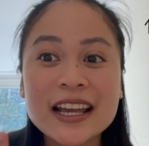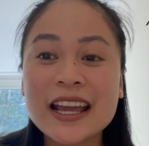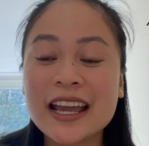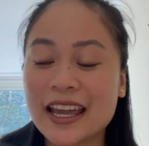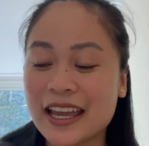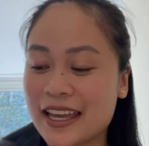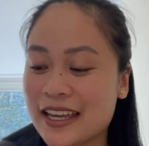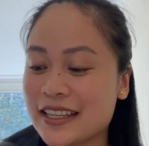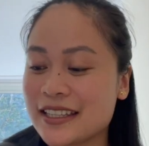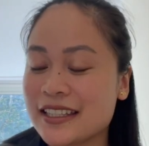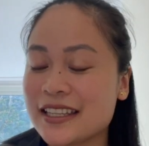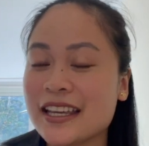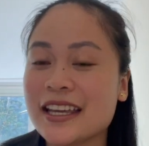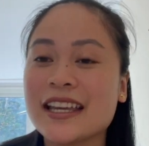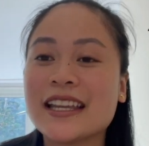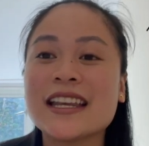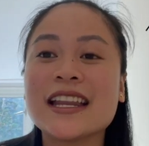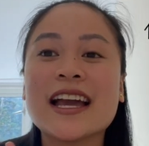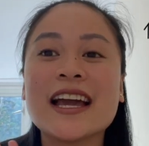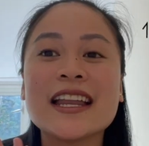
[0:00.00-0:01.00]
and
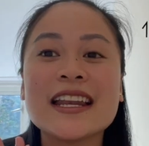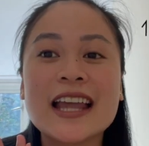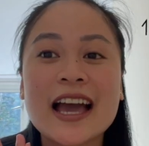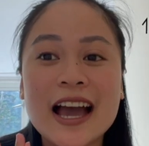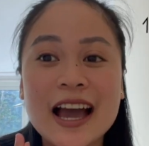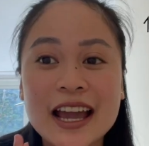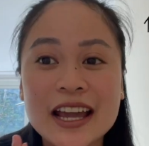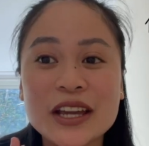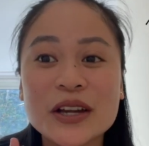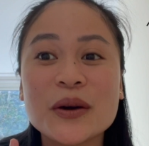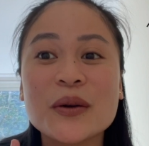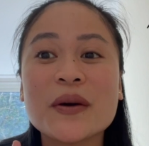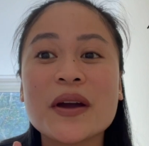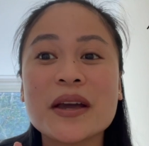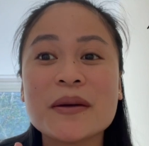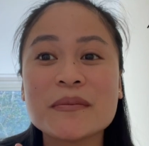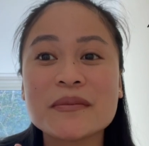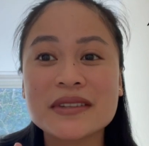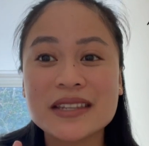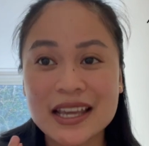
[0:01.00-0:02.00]
then an
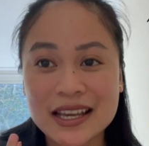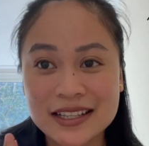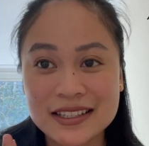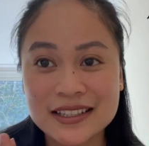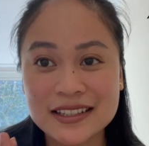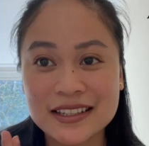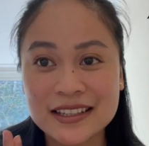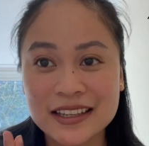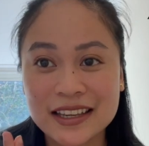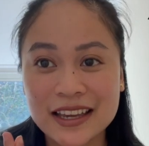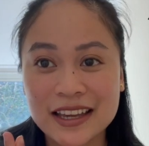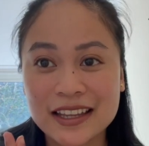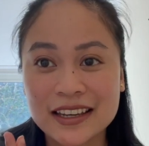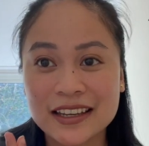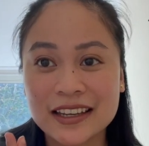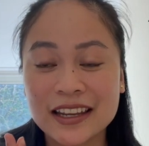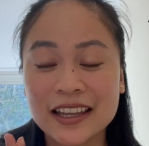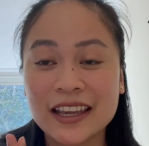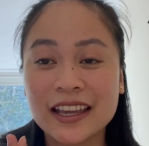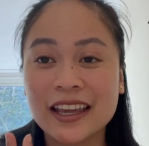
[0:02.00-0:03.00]
IOM test again.
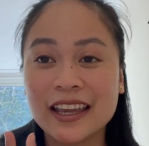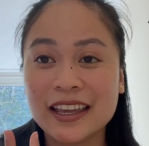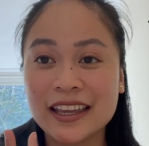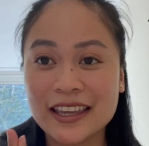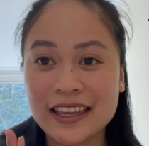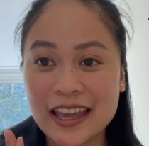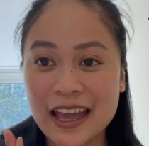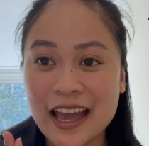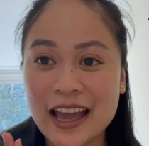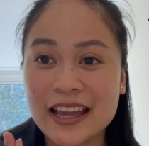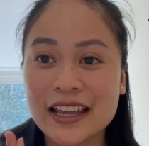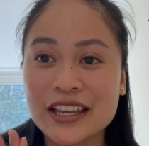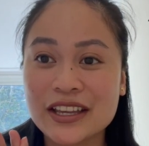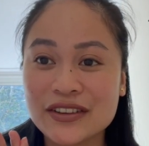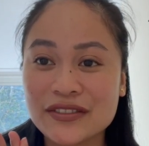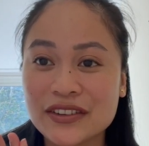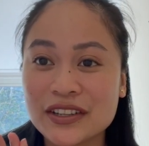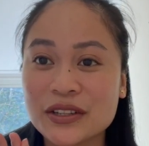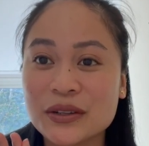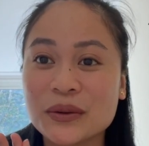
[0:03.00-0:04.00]
Yeah,
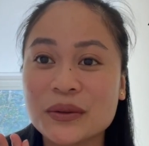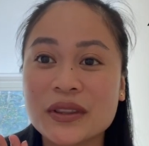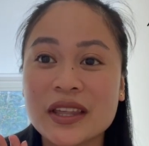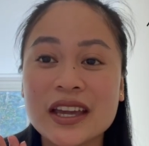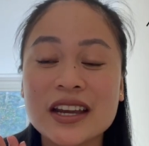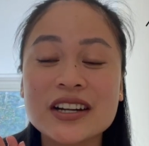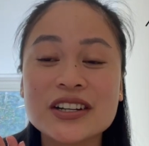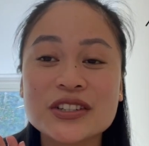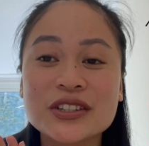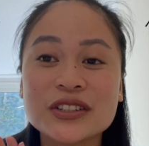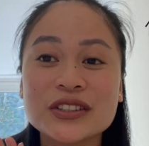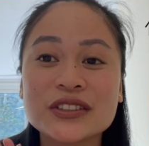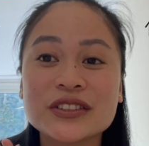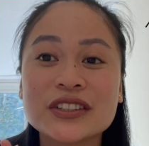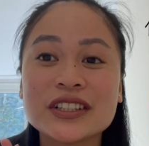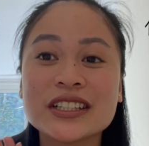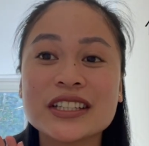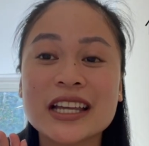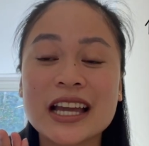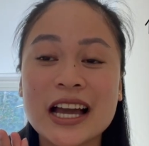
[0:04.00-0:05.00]
even though they are
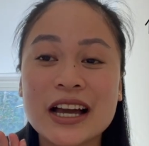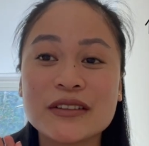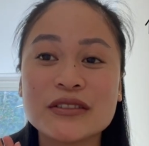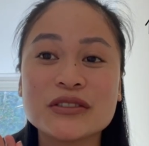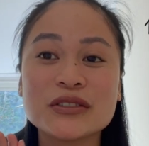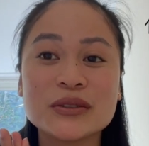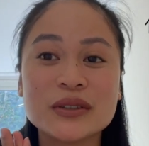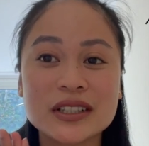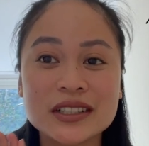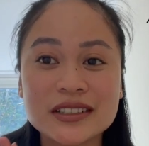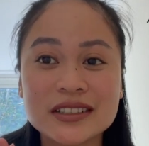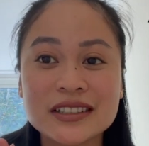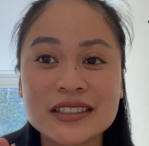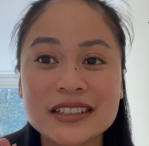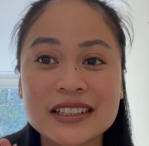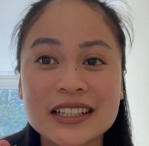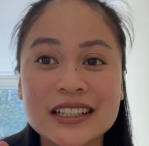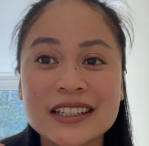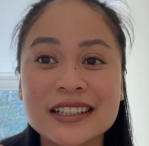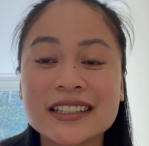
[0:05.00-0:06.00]
children, they have to
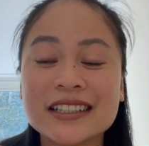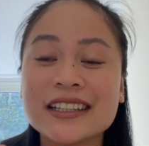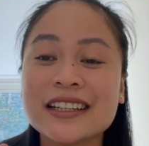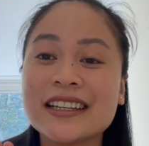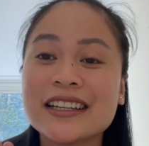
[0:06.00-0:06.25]
undergo